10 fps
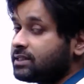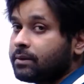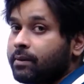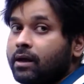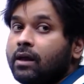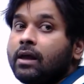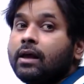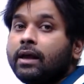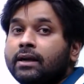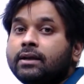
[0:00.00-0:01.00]
Sabha.
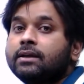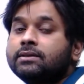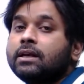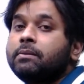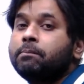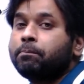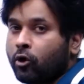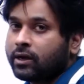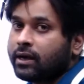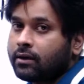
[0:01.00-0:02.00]
It is
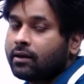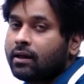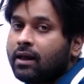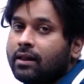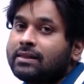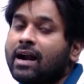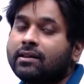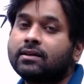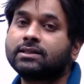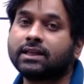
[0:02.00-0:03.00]
important that
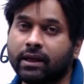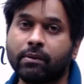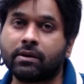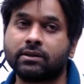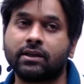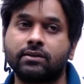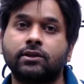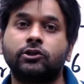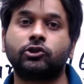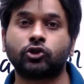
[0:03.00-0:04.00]
the same
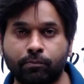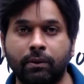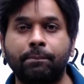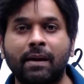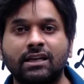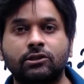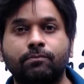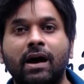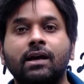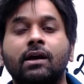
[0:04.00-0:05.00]
emergency should be passed
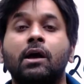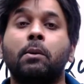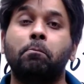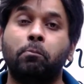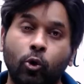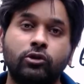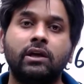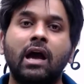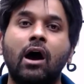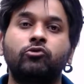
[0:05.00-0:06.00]
by both the
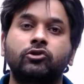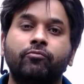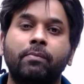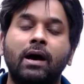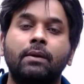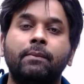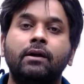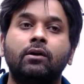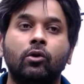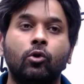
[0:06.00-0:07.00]
houses of
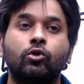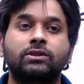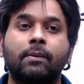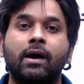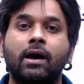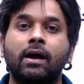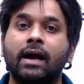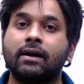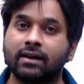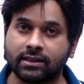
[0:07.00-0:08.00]
parliament, Lok Sabha
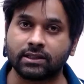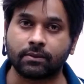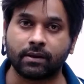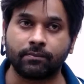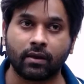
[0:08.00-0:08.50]
and Rajya Sabha.